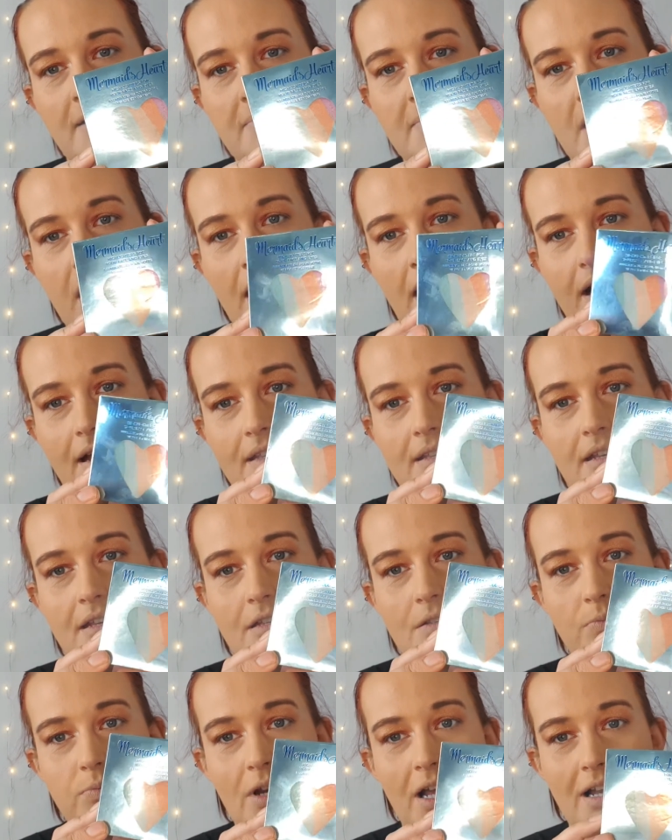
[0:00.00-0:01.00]
eyes
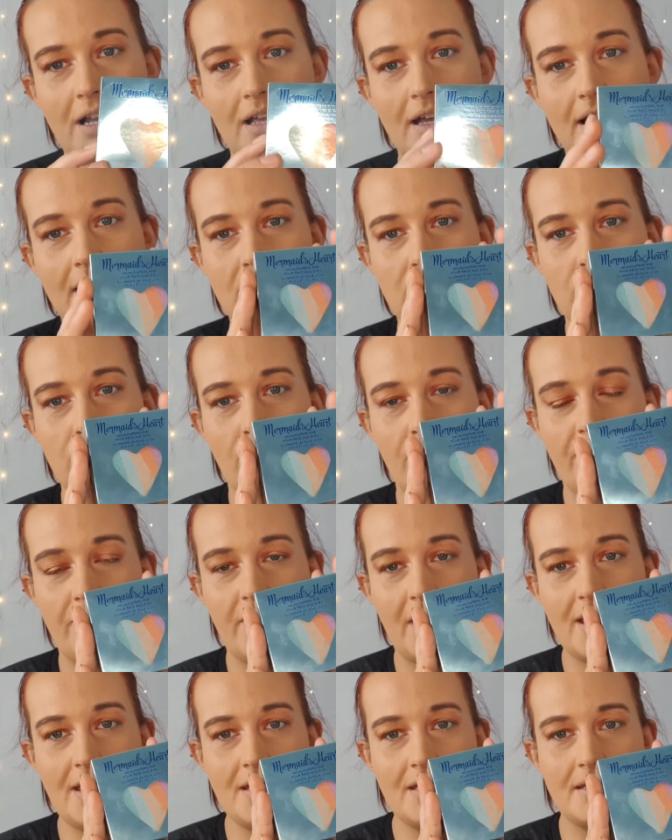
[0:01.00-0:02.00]
as well as your
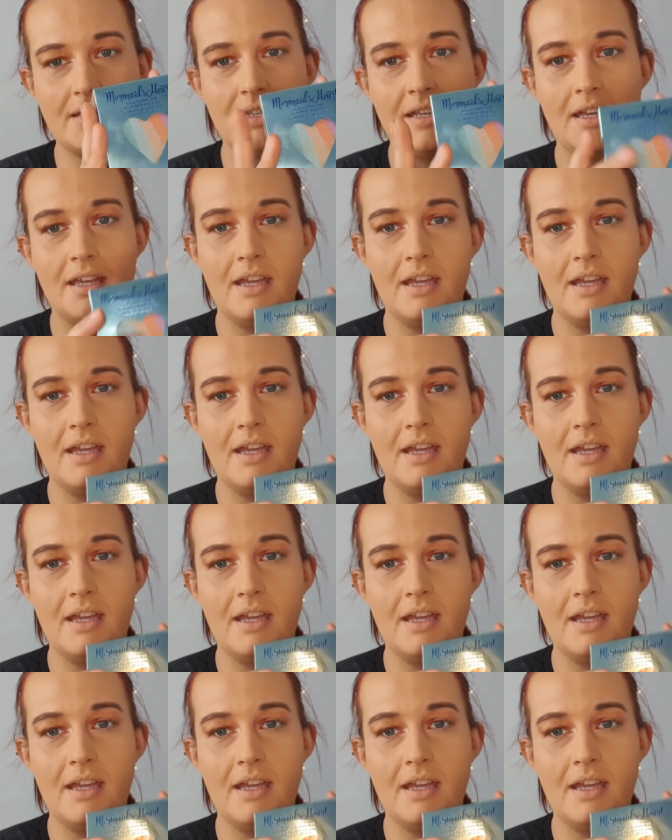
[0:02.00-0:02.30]
face.